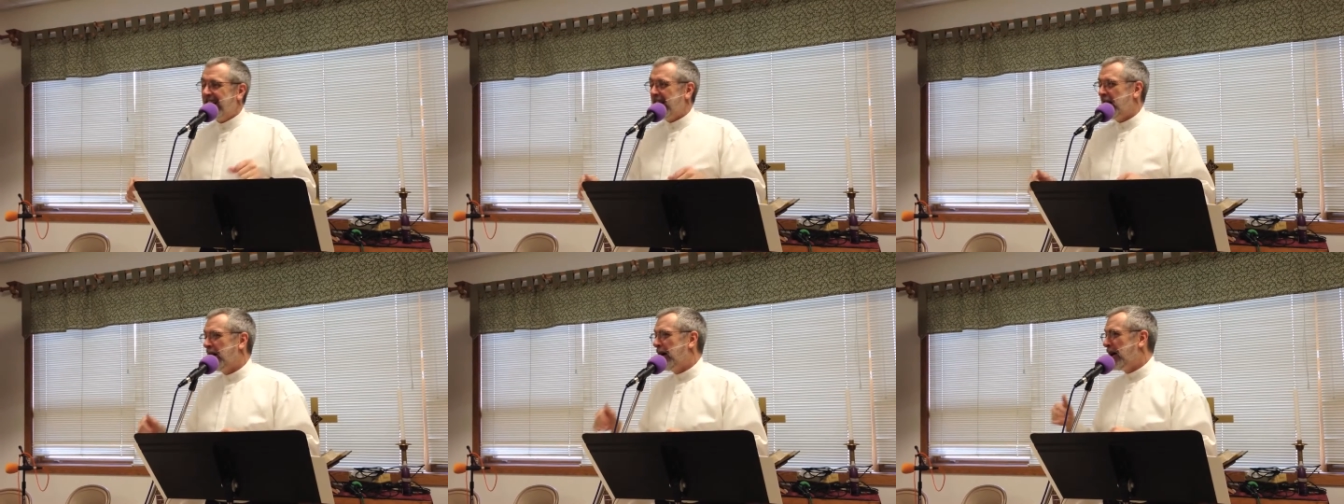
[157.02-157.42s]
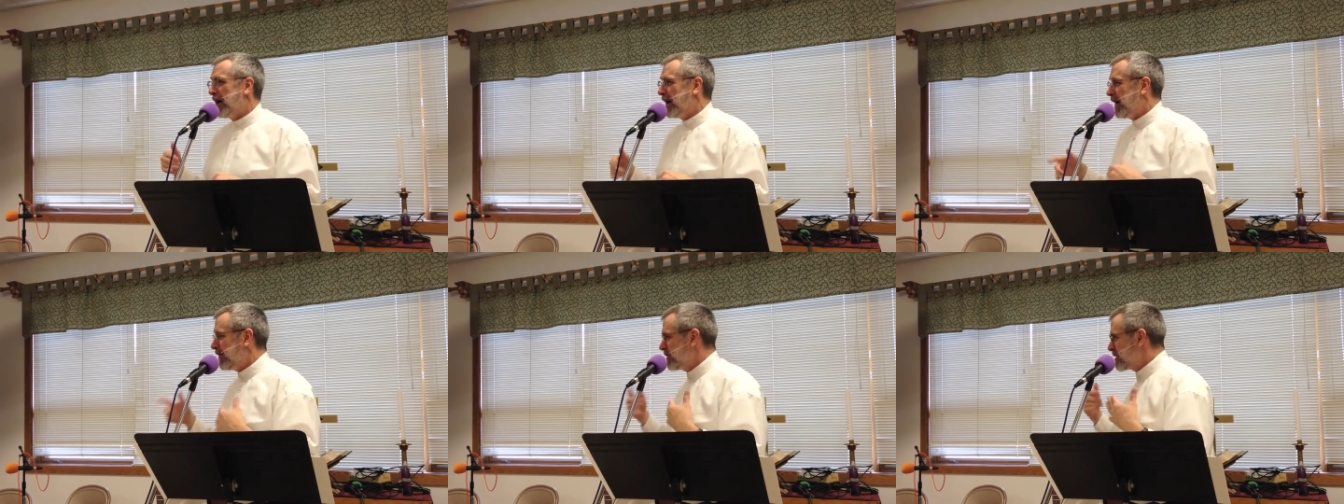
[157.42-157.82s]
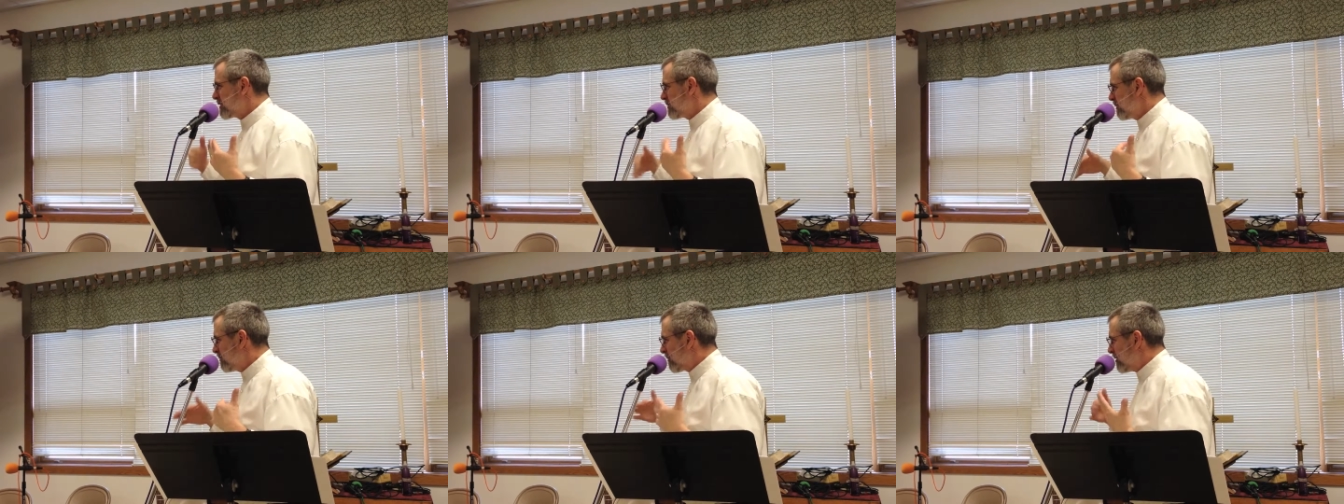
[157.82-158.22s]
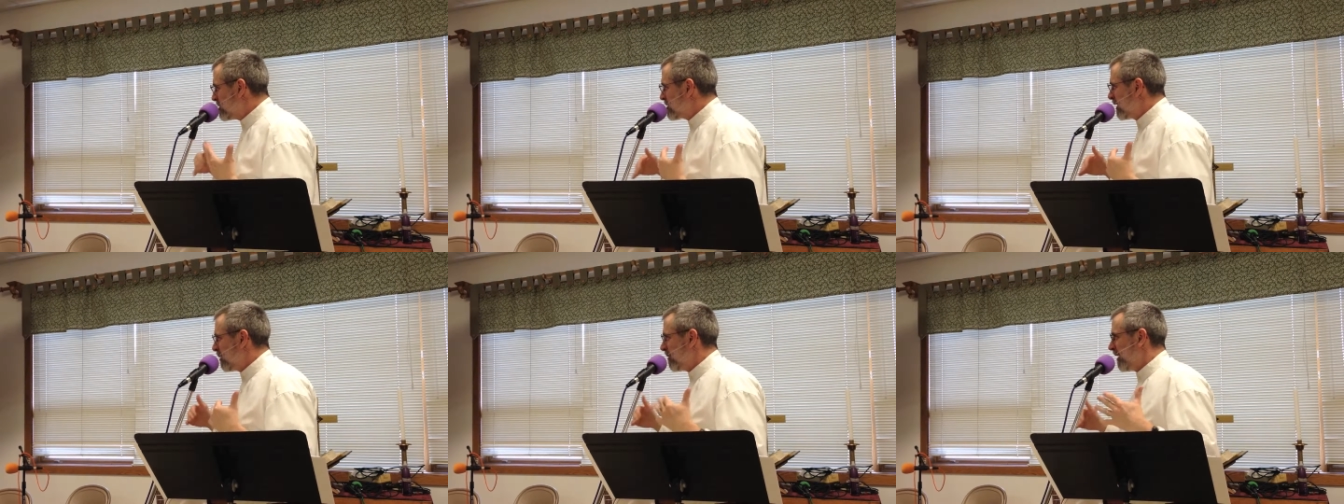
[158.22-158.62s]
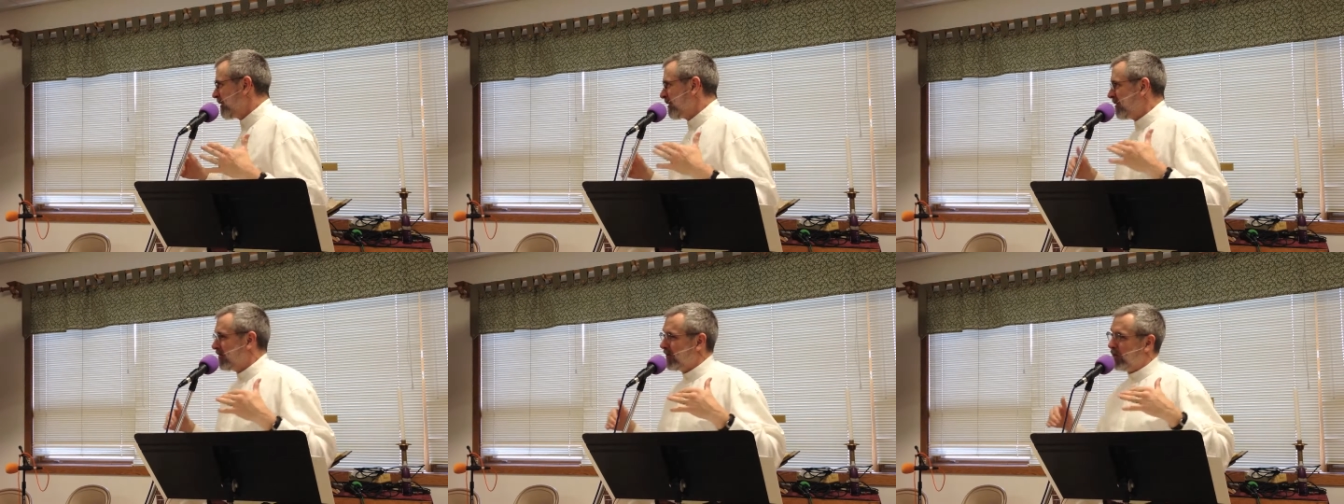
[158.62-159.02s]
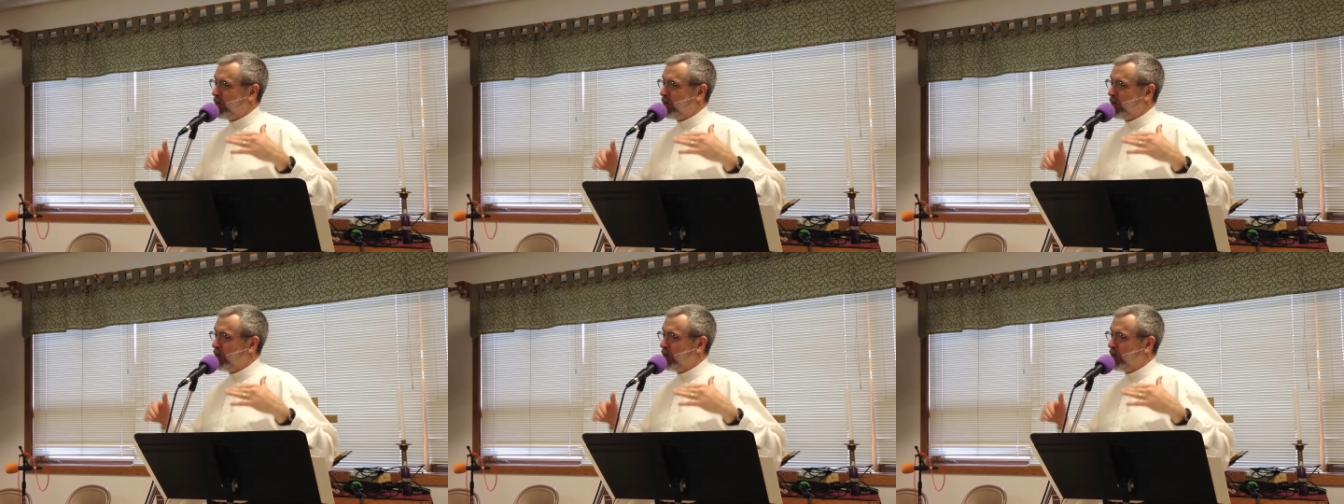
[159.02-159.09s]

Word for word: uh, I was sort of preaching about the,